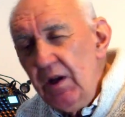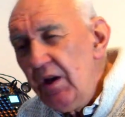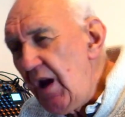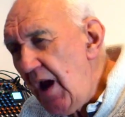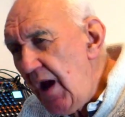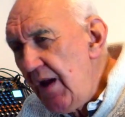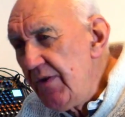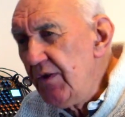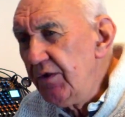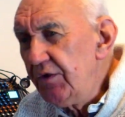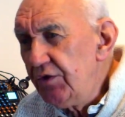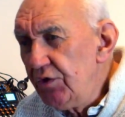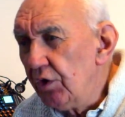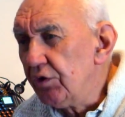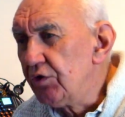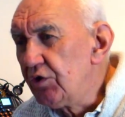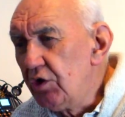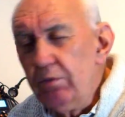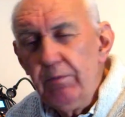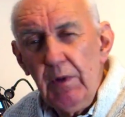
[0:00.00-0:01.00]
and there's
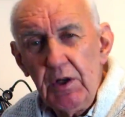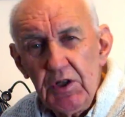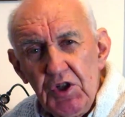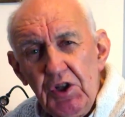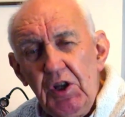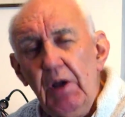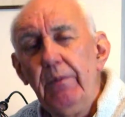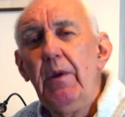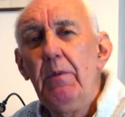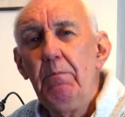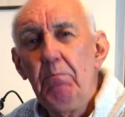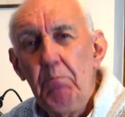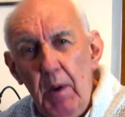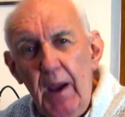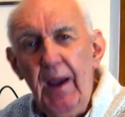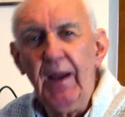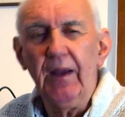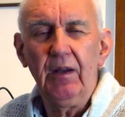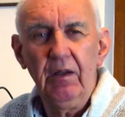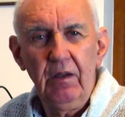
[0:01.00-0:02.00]
not too much coming
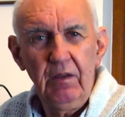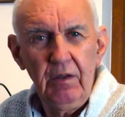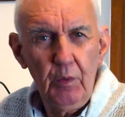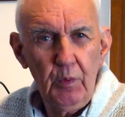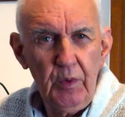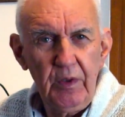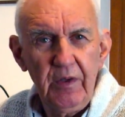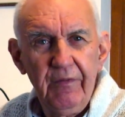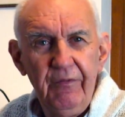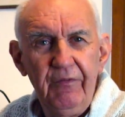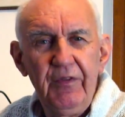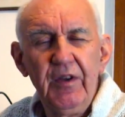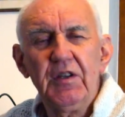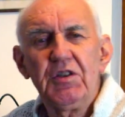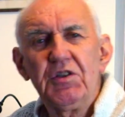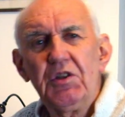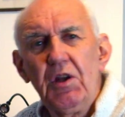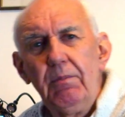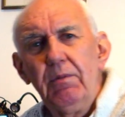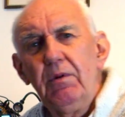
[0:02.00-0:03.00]
back in the way of
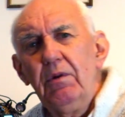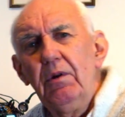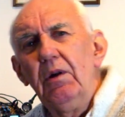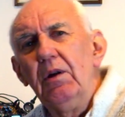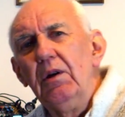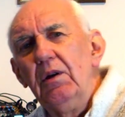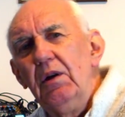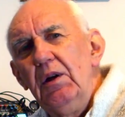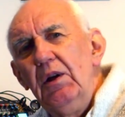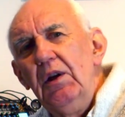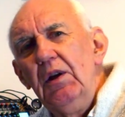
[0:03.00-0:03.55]
VSWR,